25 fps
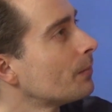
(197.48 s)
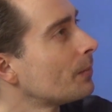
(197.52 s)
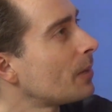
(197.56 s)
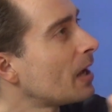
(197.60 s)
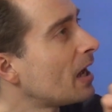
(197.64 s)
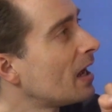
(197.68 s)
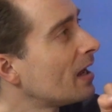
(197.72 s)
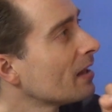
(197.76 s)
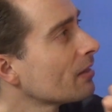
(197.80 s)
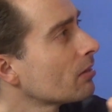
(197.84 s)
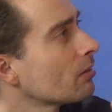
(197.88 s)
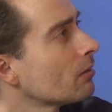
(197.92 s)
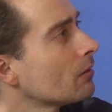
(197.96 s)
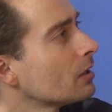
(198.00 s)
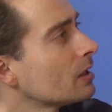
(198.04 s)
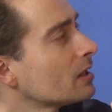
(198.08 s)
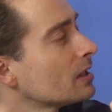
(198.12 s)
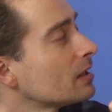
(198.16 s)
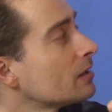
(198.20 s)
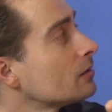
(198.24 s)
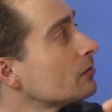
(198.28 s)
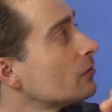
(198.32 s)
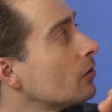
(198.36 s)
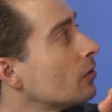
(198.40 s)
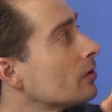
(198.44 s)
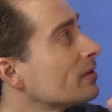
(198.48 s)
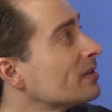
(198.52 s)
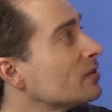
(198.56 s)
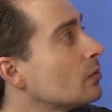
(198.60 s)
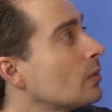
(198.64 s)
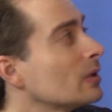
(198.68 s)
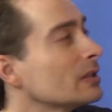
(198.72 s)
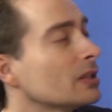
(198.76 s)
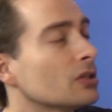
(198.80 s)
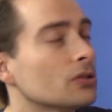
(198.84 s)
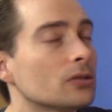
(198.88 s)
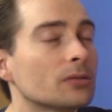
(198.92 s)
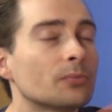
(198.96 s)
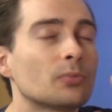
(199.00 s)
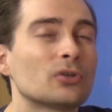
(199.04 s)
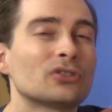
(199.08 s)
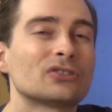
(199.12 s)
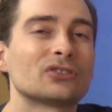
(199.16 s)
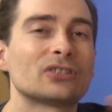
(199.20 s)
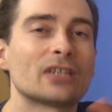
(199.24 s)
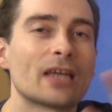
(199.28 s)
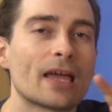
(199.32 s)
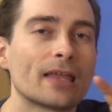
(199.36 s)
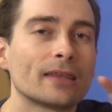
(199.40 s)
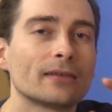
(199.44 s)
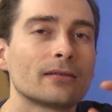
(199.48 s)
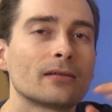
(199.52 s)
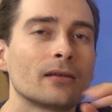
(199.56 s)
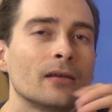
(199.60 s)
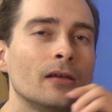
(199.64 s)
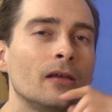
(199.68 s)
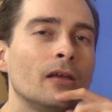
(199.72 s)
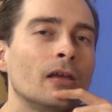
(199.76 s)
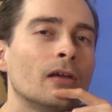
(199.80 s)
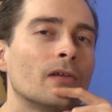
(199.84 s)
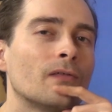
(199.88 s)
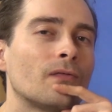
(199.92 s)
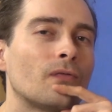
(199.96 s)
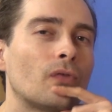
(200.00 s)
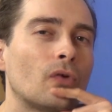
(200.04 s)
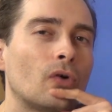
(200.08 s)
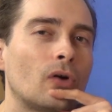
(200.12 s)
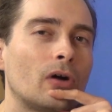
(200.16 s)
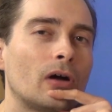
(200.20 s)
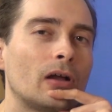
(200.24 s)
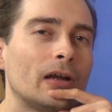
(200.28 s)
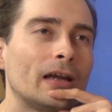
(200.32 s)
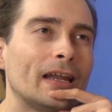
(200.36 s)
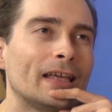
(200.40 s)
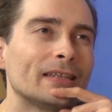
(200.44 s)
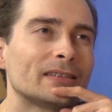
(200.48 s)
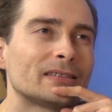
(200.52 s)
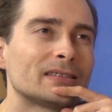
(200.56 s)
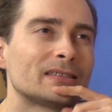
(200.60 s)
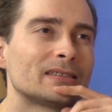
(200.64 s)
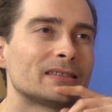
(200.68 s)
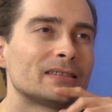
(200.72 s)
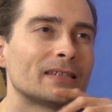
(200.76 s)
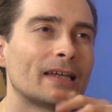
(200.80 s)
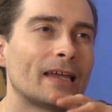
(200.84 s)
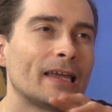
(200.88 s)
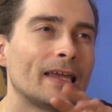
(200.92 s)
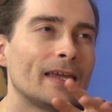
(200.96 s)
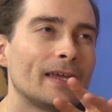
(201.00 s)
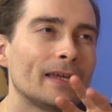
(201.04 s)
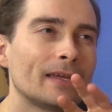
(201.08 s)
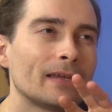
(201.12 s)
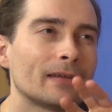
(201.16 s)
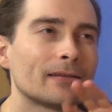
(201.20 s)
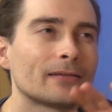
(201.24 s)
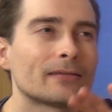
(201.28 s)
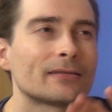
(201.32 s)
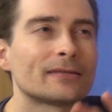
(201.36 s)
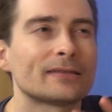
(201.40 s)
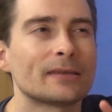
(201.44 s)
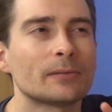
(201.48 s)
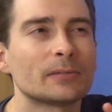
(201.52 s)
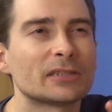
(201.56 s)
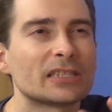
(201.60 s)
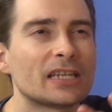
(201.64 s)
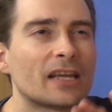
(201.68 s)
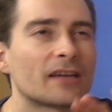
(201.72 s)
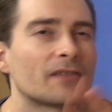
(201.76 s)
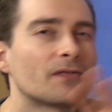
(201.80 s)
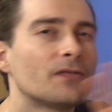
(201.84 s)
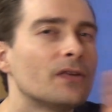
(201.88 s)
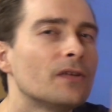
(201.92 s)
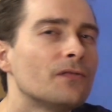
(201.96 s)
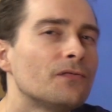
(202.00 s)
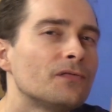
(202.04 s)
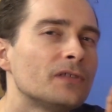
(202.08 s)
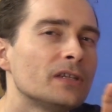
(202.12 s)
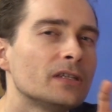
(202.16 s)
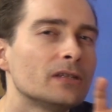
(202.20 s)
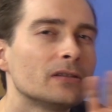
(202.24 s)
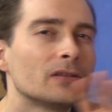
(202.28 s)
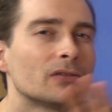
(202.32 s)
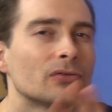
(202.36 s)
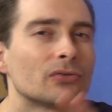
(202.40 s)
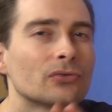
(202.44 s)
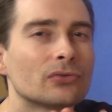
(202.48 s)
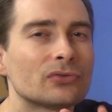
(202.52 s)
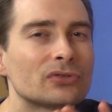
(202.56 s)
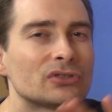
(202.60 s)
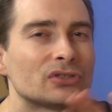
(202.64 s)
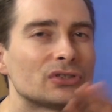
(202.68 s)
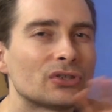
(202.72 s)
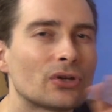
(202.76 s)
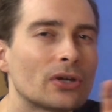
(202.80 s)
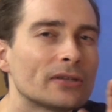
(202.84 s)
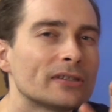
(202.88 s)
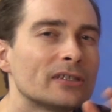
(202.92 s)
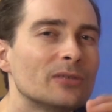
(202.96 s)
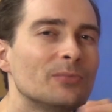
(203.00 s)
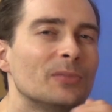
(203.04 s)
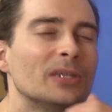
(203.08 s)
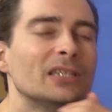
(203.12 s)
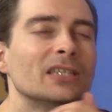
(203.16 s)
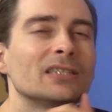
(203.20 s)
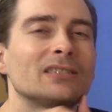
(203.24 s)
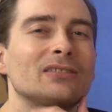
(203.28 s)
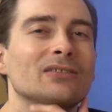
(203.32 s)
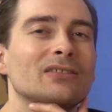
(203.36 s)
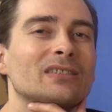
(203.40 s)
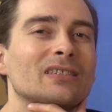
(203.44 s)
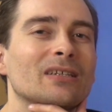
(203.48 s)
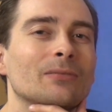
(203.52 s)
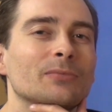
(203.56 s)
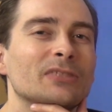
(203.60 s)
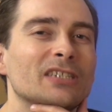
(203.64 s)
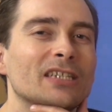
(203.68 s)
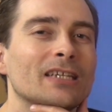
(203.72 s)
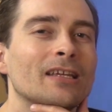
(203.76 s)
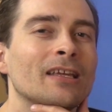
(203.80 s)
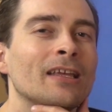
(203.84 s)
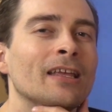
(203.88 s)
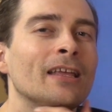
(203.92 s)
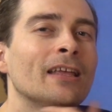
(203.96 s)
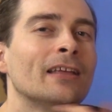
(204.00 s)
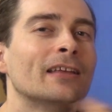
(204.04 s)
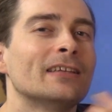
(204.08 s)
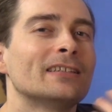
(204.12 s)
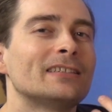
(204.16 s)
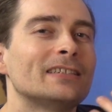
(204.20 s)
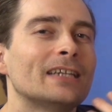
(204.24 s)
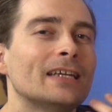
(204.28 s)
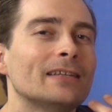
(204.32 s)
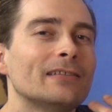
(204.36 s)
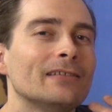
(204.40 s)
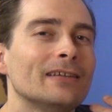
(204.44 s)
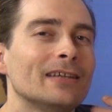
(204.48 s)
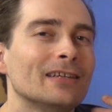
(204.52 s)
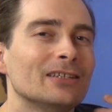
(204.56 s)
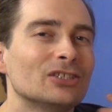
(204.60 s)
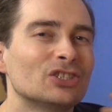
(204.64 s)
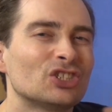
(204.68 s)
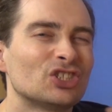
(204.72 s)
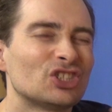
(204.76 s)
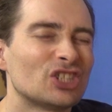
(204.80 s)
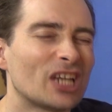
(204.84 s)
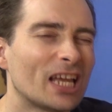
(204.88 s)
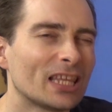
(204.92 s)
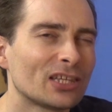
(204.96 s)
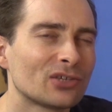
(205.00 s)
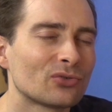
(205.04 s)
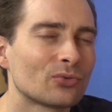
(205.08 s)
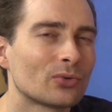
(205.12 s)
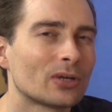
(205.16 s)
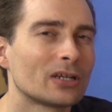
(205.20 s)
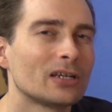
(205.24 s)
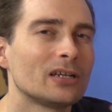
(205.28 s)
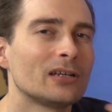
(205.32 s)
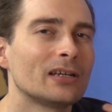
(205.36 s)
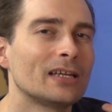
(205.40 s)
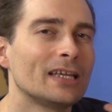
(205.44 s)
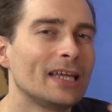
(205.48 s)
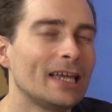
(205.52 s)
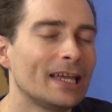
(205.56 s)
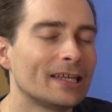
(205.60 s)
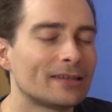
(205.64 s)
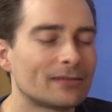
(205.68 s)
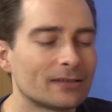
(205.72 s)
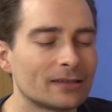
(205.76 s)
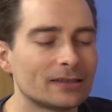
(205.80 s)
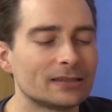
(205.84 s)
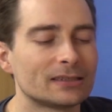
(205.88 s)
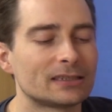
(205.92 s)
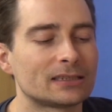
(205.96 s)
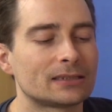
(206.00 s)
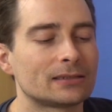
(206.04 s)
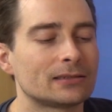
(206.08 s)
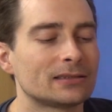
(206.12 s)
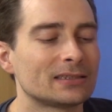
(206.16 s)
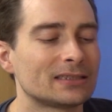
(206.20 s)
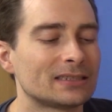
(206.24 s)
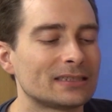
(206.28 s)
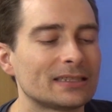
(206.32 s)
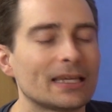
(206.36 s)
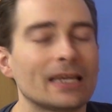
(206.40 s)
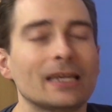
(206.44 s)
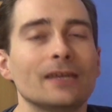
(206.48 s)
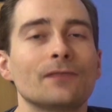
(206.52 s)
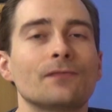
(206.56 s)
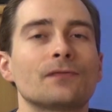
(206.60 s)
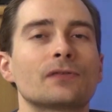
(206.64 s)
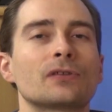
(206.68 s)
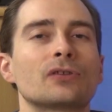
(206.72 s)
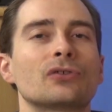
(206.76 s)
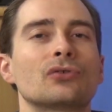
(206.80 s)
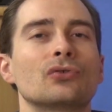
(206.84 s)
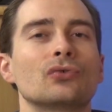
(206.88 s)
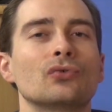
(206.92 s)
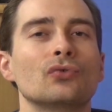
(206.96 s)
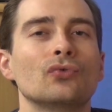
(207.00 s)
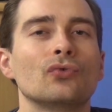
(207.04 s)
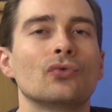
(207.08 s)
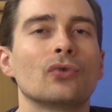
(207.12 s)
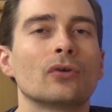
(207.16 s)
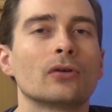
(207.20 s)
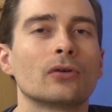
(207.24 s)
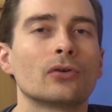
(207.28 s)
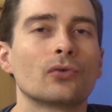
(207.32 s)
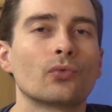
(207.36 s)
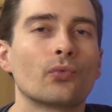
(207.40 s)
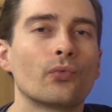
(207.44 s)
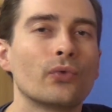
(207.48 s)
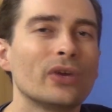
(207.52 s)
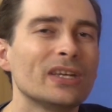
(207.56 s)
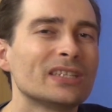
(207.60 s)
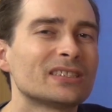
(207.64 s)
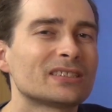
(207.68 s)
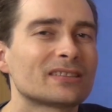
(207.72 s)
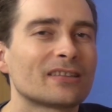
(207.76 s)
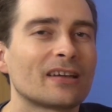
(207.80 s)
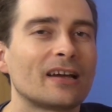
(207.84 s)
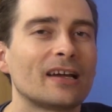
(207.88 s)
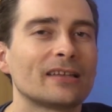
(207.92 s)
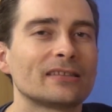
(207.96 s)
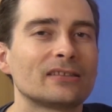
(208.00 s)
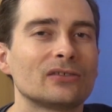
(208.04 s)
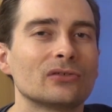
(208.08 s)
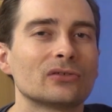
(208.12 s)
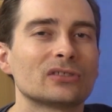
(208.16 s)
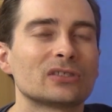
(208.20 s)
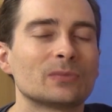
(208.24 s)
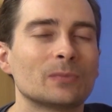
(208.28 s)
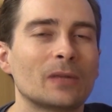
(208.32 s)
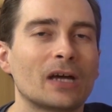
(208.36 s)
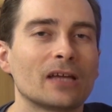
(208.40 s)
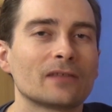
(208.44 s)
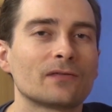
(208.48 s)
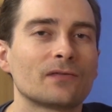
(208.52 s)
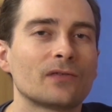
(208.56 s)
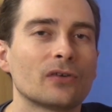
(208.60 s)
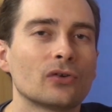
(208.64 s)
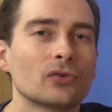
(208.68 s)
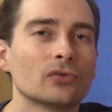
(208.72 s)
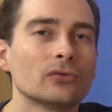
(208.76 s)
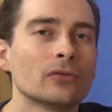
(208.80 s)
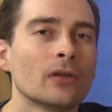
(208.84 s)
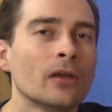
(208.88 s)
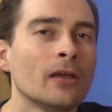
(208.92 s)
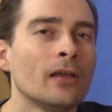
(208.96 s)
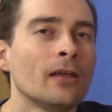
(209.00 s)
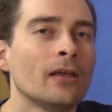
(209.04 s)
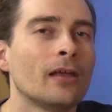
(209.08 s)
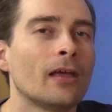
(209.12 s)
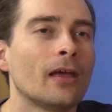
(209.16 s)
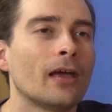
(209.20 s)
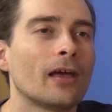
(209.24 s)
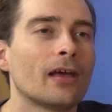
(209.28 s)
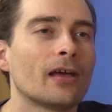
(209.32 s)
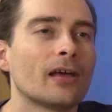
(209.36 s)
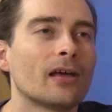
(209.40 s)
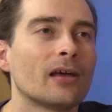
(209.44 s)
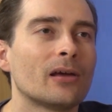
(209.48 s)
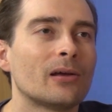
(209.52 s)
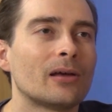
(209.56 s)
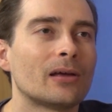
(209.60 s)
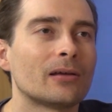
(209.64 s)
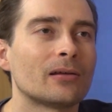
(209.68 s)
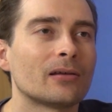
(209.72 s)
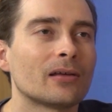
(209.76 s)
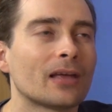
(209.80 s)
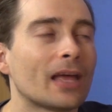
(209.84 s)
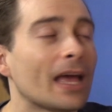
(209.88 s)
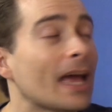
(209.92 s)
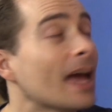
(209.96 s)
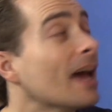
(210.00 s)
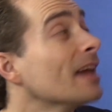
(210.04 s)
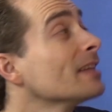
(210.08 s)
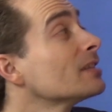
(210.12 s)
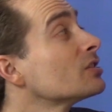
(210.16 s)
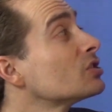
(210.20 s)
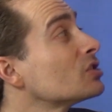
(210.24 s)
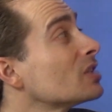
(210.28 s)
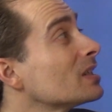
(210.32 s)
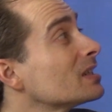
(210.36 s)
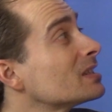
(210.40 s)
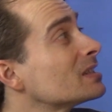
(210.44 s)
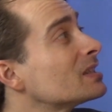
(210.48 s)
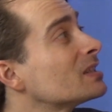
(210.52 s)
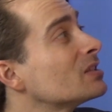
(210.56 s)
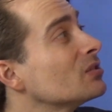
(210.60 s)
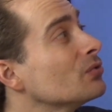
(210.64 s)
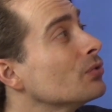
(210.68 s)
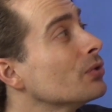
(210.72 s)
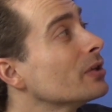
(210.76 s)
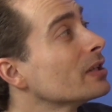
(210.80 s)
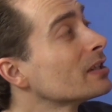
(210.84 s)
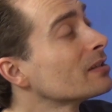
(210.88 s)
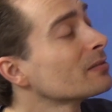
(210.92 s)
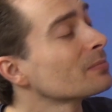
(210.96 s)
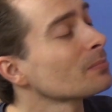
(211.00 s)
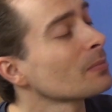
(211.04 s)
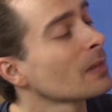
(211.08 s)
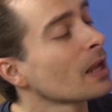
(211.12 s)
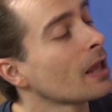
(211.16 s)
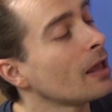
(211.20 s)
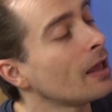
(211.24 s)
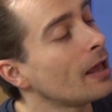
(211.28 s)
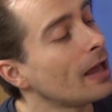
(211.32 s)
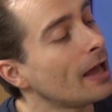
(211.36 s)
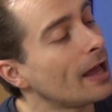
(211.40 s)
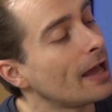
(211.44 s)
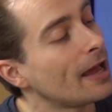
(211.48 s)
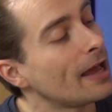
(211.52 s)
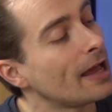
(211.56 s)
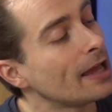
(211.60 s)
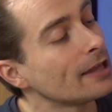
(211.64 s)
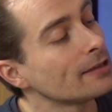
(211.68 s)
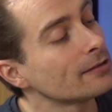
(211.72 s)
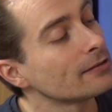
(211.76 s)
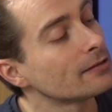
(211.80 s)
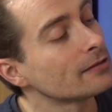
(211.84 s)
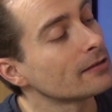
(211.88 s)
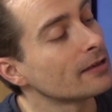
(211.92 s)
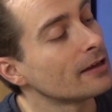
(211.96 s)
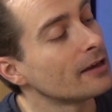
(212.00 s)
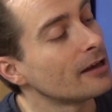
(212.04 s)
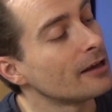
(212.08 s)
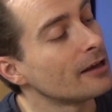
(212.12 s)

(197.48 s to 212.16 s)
part there, or the 100% for, let's say, something like 15 to 30 minutes or something, then in general it is safe to restart your smartphone and just do it. And